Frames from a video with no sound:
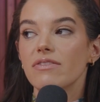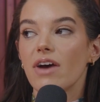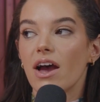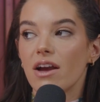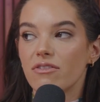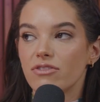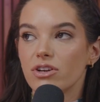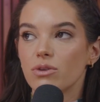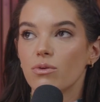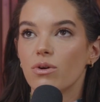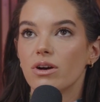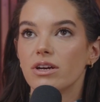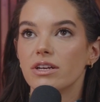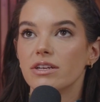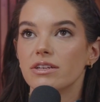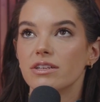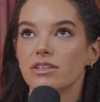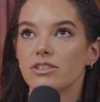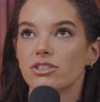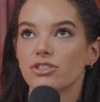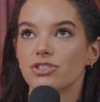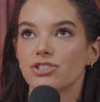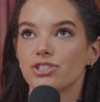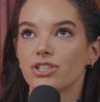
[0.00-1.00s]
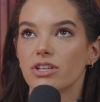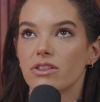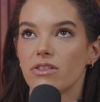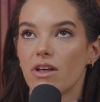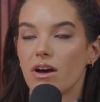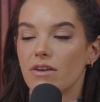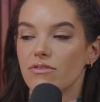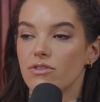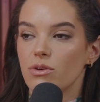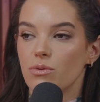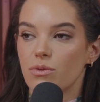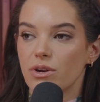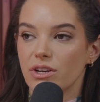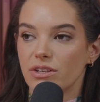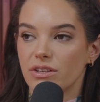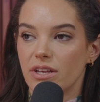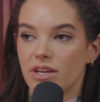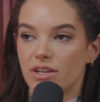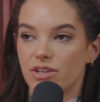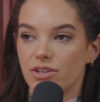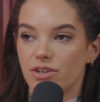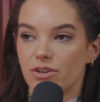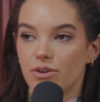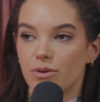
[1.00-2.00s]
everyone should love the work
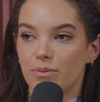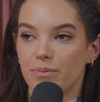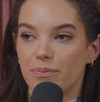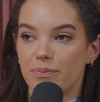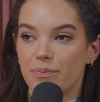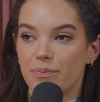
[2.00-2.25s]
they do.